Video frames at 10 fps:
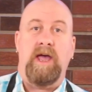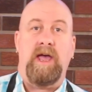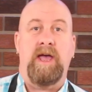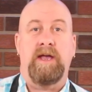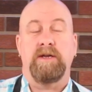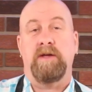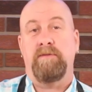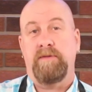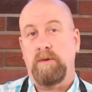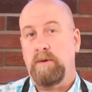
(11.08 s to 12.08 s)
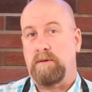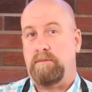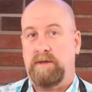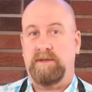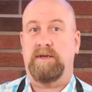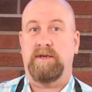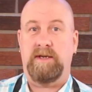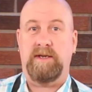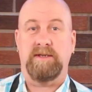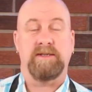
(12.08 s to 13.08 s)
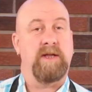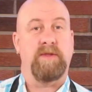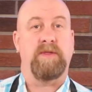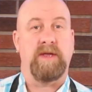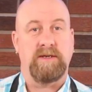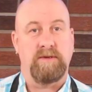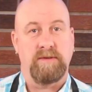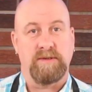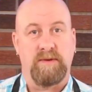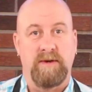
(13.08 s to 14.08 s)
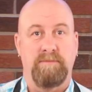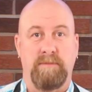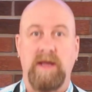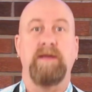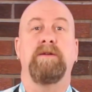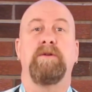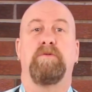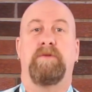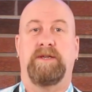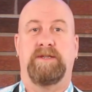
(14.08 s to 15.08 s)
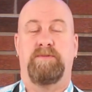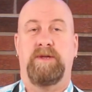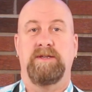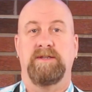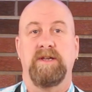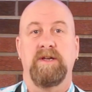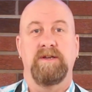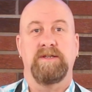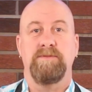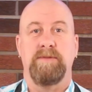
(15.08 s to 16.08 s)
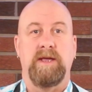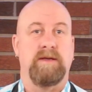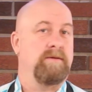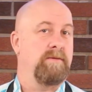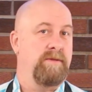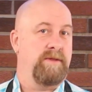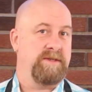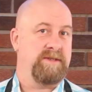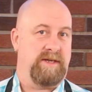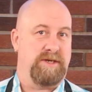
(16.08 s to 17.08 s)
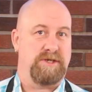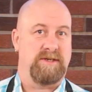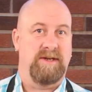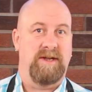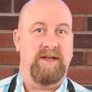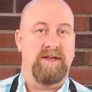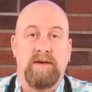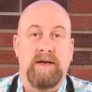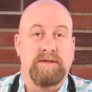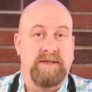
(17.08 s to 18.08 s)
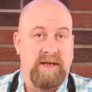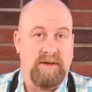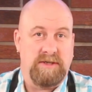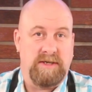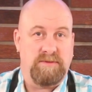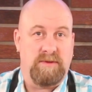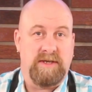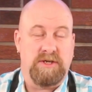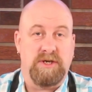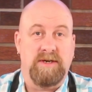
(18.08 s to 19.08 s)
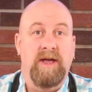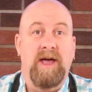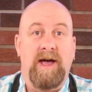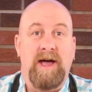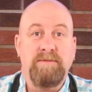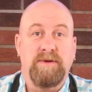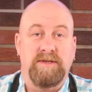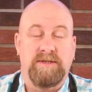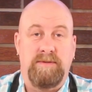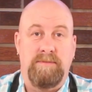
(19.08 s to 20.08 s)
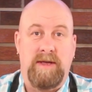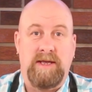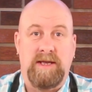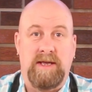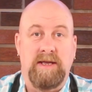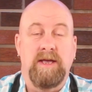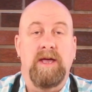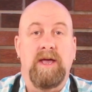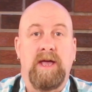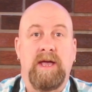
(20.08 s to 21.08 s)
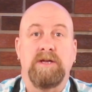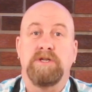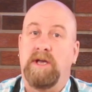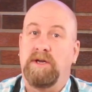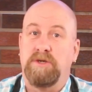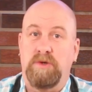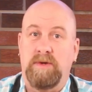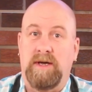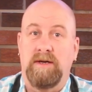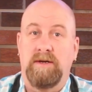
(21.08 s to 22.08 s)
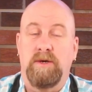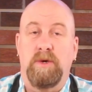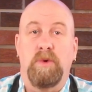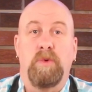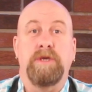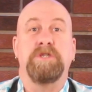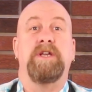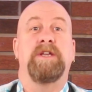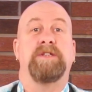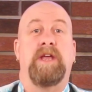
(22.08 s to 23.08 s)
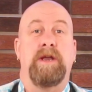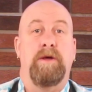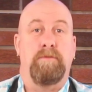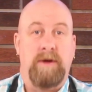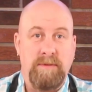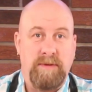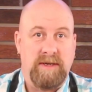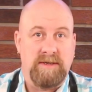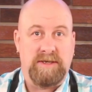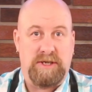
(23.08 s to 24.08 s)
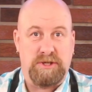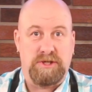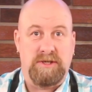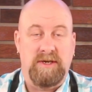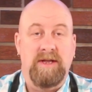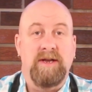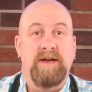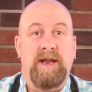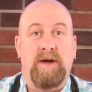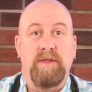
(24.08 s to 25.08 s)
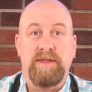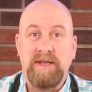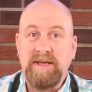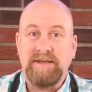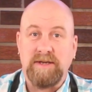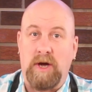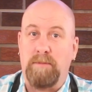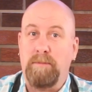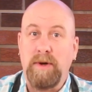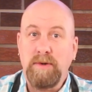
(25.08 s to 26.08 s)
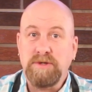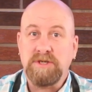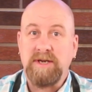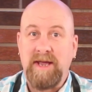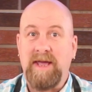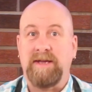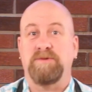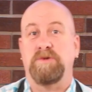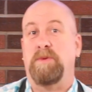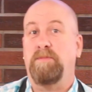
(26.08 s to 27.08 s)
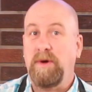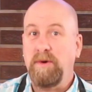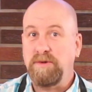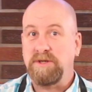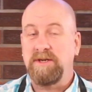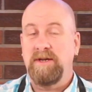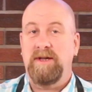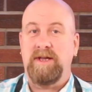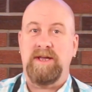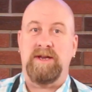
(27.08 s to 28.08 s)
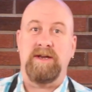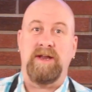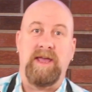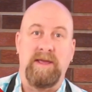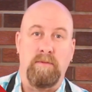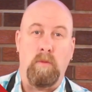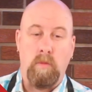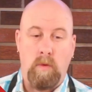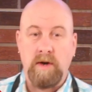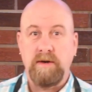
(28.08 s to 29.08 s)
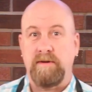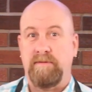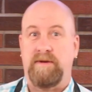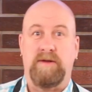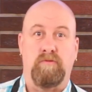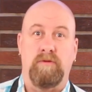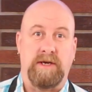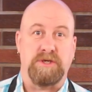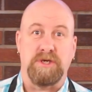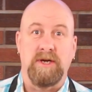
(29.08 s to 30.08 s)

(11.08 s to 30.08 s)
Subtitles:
and a viewer recently said that they'd used one of my recipes to make this dish. Now today on Jay's World Kitchen, I'm going to be making a Shakshuka, which is an Arabian dish. Now these are poached eggs, which are poached in a wonderfully rich